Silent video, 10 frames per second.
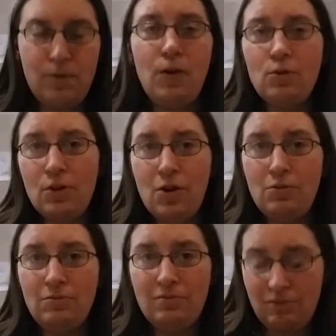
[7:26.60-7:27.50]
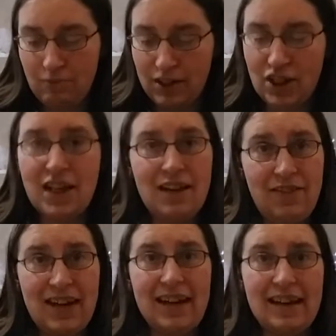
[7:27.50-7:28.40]
Full grown, which
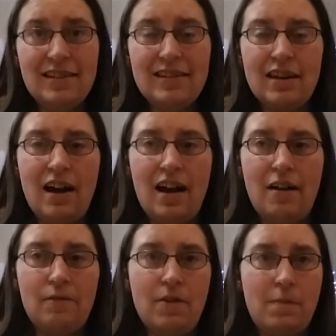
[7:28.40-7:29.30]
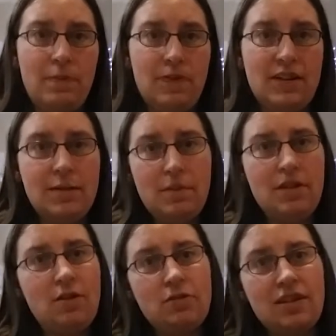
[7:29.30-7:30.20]
Evie is, from the tip of
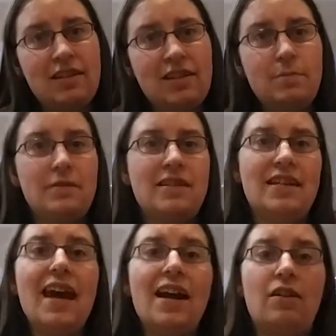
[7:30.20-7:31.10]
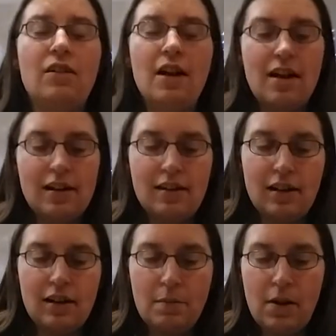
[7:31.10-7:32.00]
the nose to the tip of the tail,
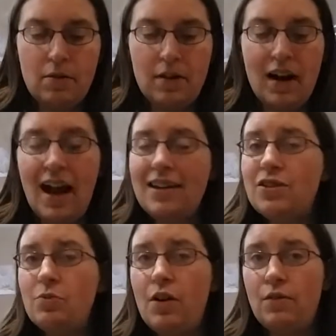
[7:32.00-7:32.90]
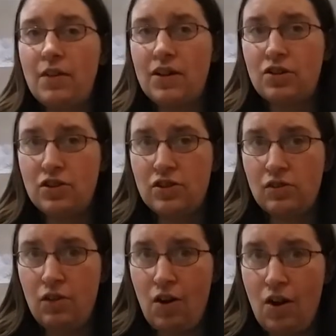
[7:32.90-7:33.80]
they're about 9 to 12 inches
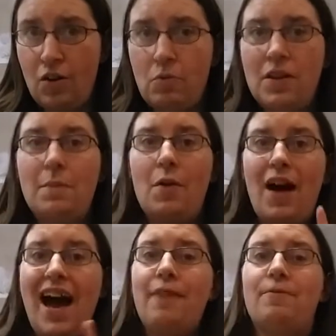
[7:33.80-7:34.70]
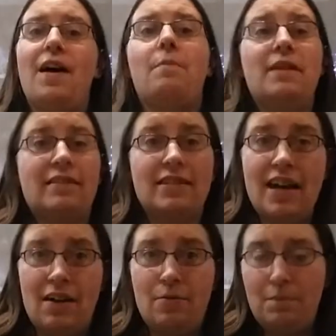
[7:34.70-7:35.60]
long, with about half that being the
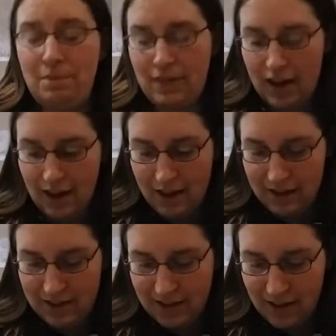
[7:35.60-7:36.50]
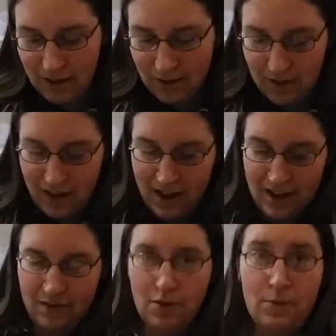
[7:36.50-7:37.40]
tail. So
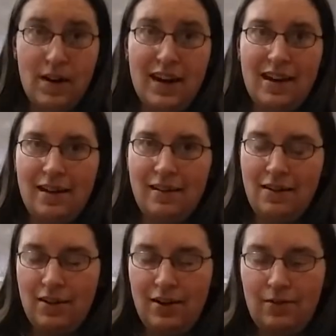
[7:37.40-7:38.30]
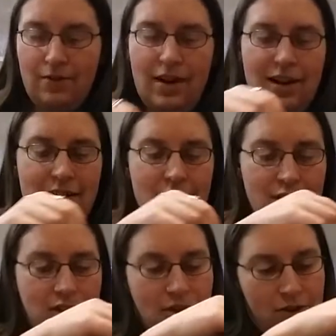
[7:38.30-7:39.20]
I don't know if I can get her out here for you to
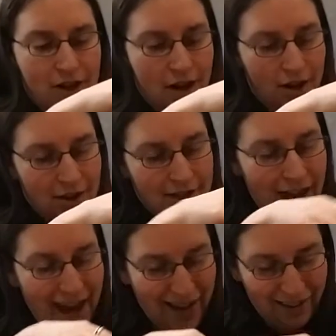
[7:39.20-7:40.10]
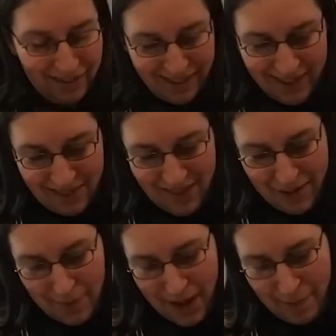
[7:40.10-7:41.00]
show you her tail. Come
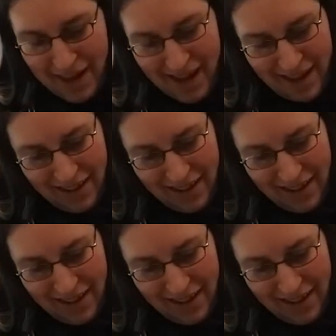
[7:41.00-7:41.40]
here, baby.